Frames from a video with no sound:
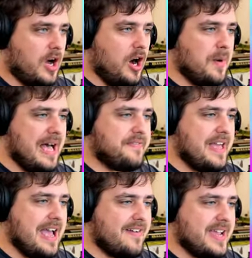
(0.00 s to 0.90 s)
Oh, and
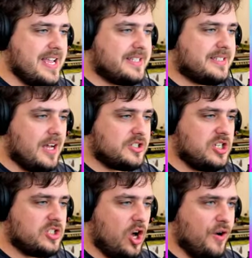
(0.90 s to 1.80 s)
there is
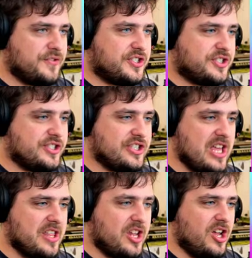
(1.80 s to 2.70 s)
Duchess of
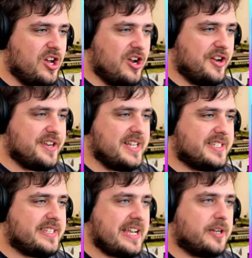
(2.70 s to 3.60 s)
Sutherland in
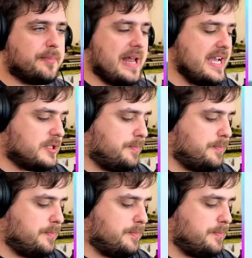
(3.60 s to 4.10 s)
second place.